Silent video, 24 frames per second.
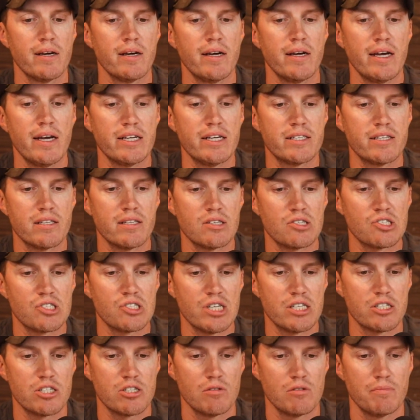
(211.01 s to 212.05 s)
into the
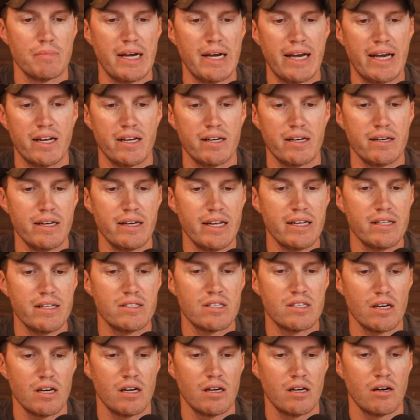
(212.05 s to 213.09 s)
system and it needs
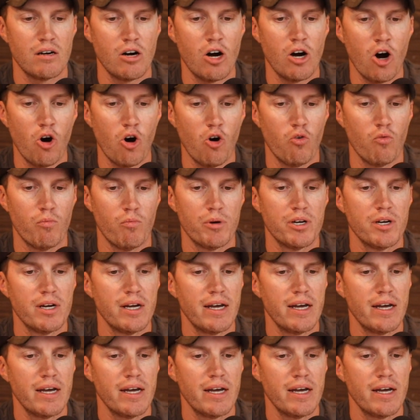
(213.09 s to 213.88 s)
a home.